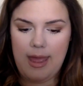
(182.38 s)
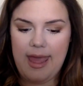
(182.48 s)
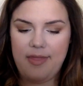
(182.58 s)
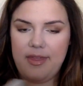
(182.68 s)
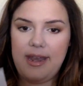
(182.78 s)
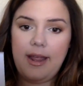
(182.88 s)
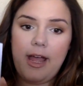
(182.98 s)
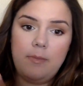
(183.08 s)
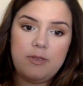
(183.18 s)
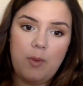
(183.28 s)
And then it
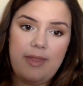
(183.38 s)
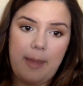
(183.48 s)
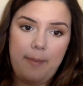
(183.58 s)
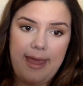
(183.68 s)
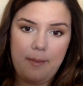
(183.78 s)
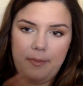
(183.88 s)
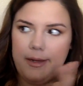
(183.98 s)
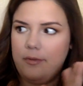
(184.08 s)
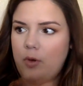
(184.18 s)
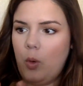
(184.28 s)
comes with a
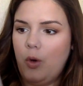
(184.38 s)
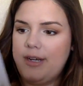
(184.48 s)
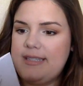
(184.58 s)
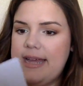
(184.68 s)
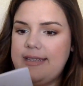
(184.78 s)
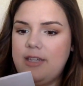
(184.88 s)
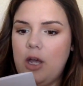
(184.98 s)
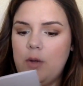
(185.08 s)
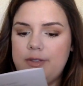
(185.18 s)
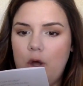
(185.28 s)
pamphlet, of course, that
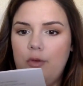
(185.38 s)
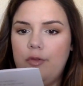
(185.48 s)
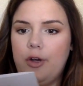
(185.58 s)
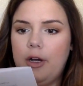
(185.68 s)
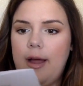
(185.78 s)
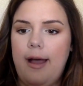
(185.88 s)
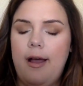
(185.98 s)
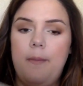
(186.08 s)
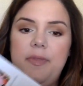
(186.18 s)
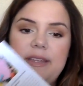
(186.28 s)
goes over
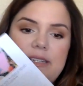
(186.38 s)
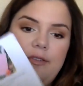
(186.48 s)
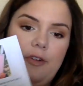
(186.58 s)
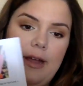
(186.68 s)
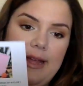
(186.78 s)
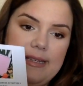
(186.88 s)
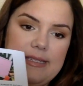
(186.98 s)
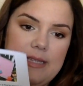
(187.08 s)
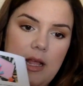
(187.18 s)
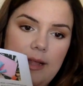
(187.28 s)
the
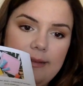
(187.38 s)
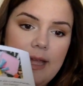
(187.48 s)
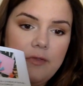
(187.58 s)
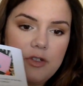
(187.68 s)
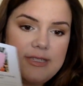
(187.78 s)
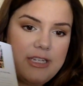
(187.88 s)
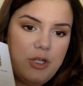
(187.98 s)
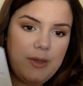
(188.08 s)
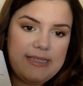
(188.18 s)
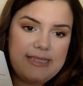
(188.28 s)
different levels
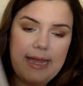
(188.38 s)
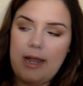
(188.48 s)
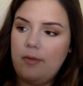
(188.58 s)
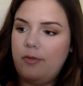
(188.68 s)
that you can sign up